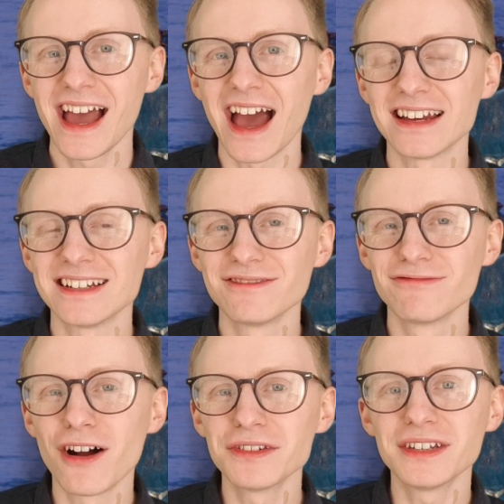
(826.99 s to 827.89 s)
And
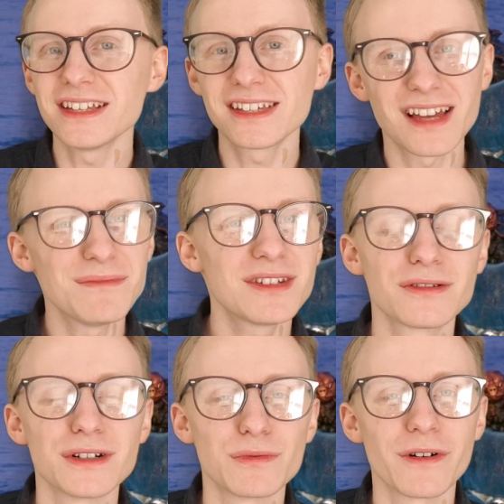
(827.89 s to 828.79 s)
rather than in some
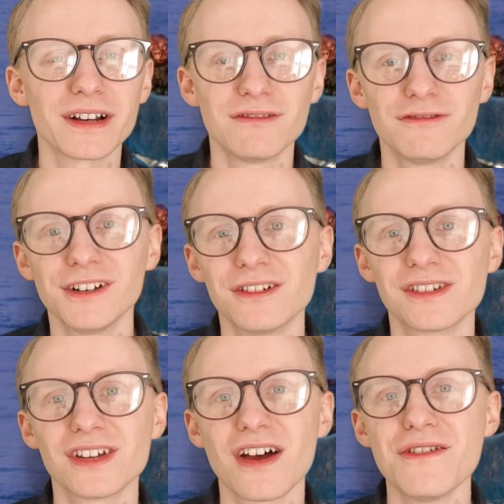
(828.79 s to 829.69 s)
stories where it can feel so,